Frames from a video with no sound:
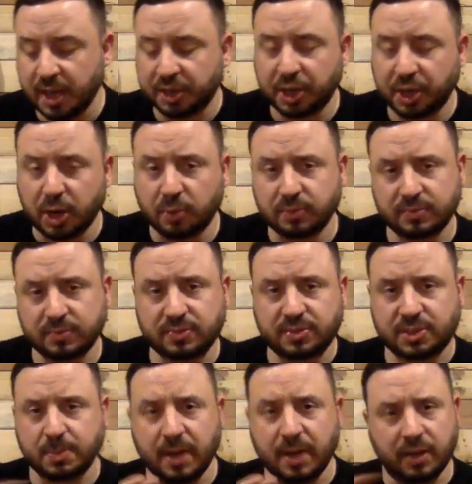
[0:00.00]
You don't
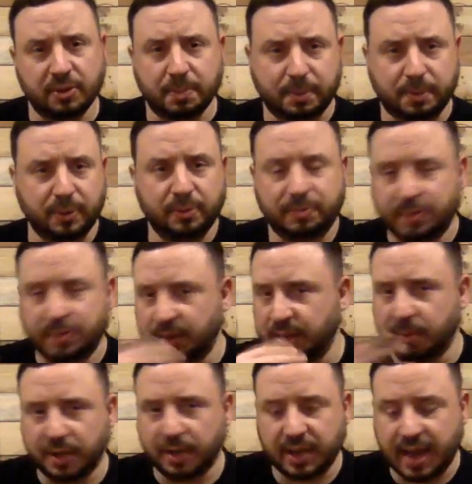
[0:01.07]
smell the proof really
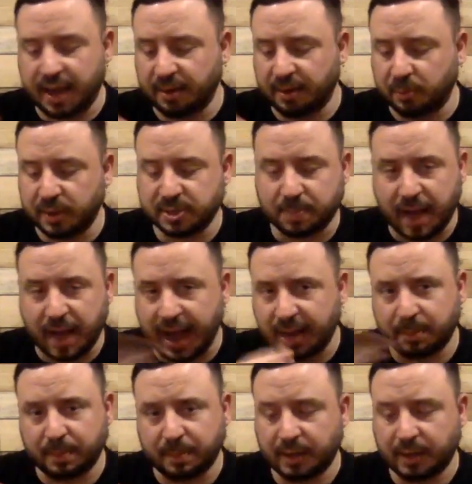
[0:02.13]
when you kind of whiz by it,